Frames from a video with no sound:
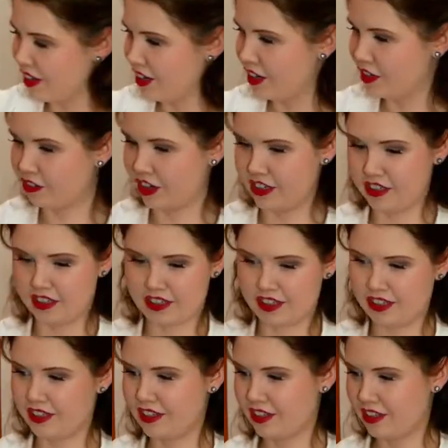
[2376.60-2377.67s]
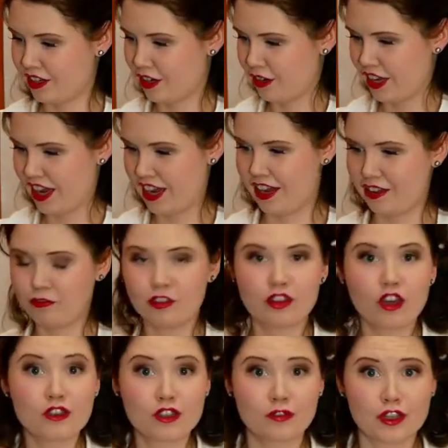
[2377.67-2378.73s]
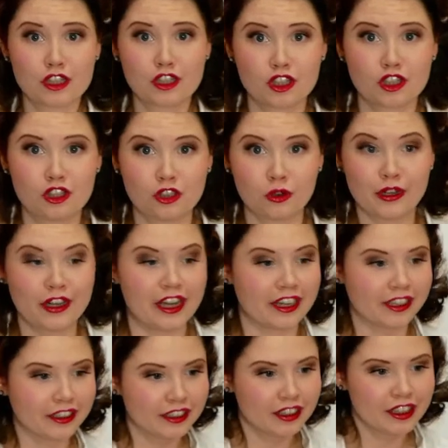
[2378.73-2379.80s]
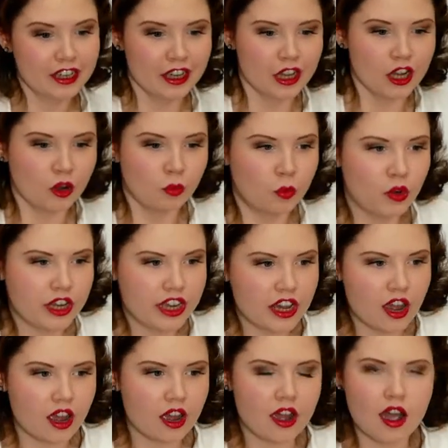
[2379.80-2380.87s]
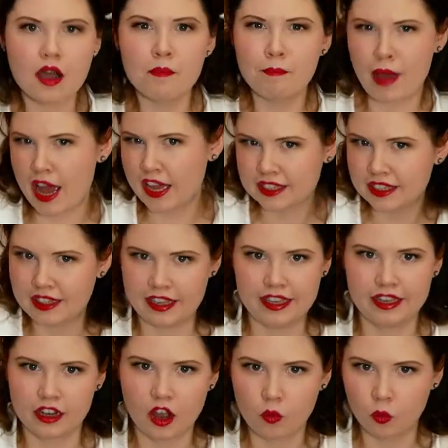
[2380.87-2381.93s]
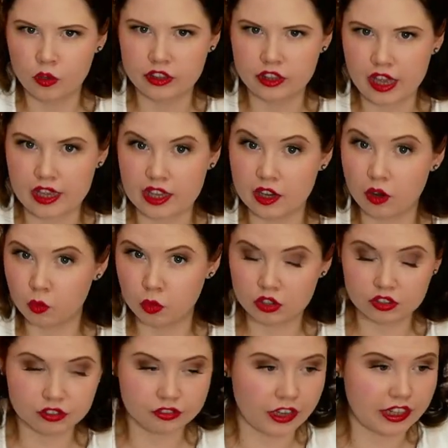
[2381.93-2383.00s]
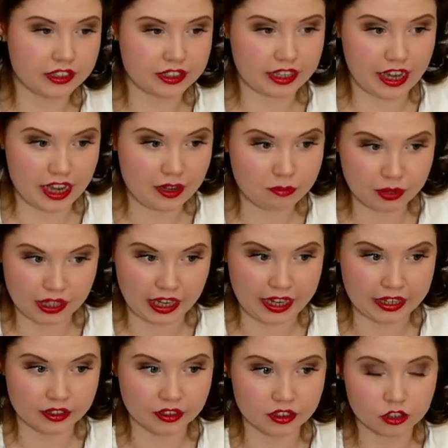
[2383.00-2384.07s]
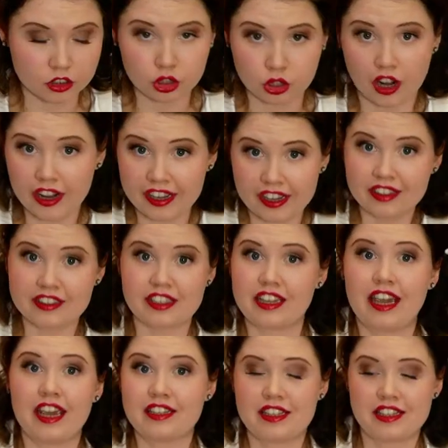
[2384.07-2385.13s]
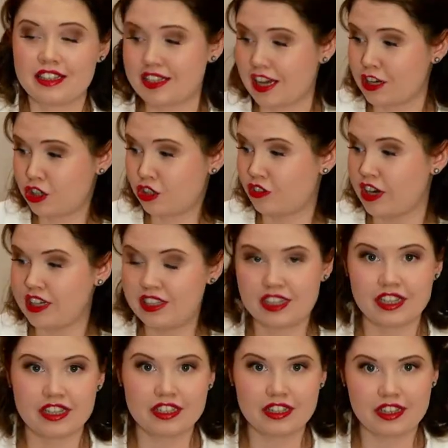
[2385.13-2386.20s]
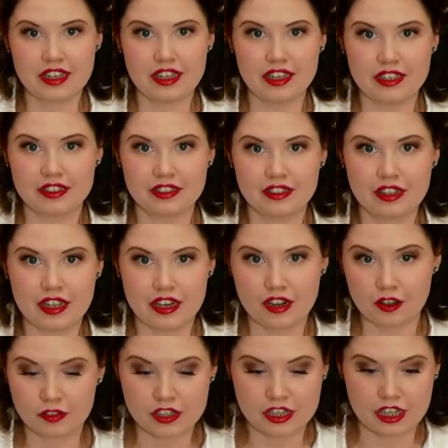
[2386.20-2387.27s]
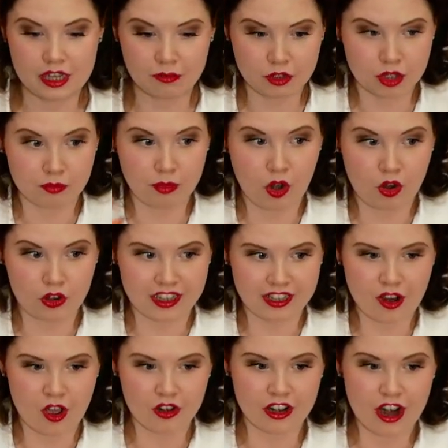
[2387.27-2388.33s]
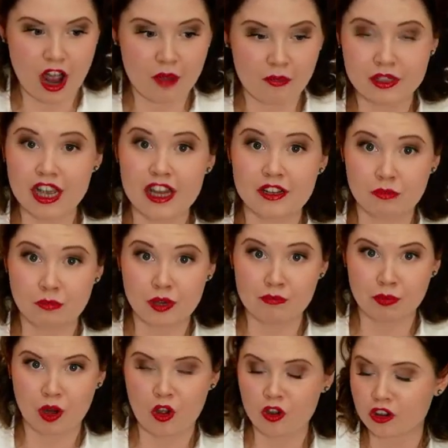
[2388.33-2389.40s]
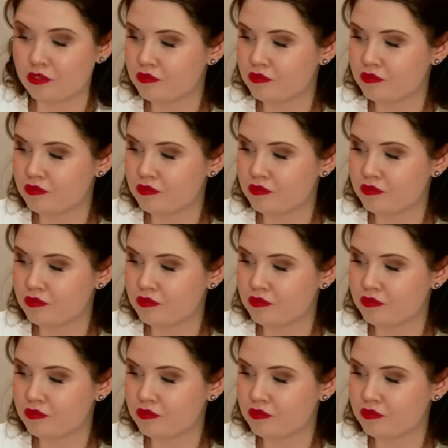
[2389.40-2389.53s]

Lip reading: Right. Okay. For those of us just joining, we are battling with a wool felt capelin, trying to get it saturated in enough steam to block it on an upturned brim block.